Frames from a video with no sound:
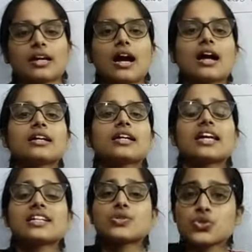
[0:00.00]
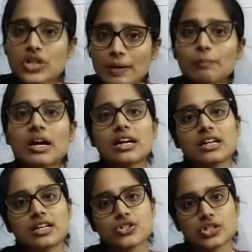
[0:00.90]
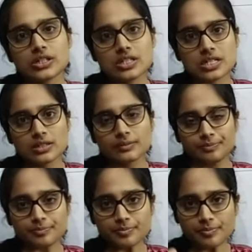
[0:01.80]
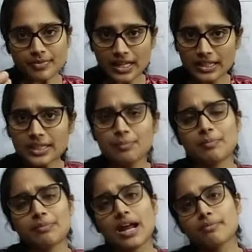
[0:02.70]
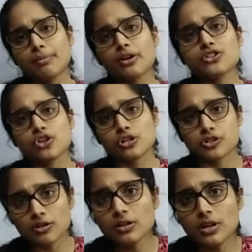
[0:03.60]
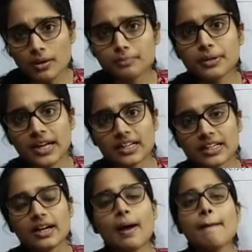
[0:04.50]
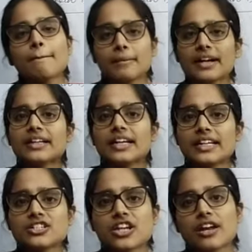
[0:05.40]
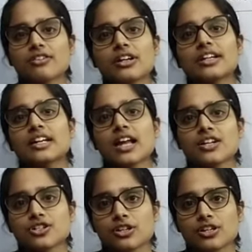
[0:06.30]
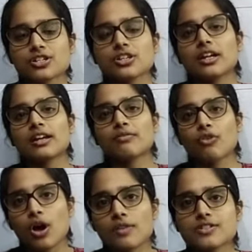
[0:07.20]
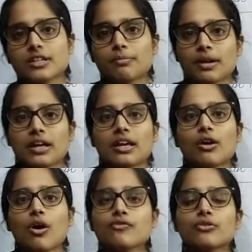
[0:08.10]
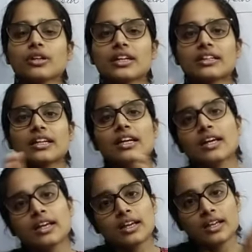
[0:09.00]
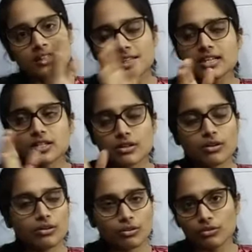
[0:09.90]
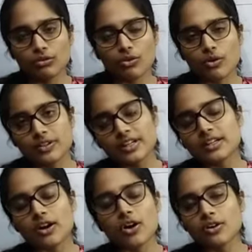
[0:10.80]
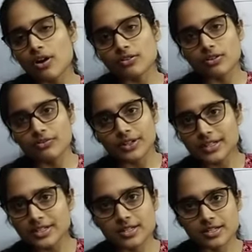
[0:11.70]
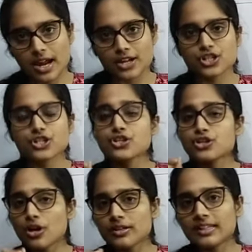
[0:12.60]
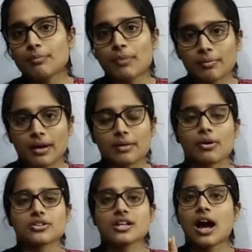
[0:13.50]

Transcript: Under extreme conditions, the peptide bonds also break. But in general, denaturation involves the breaking of only these covalent or non-covalent interactions, not the peptide bonds.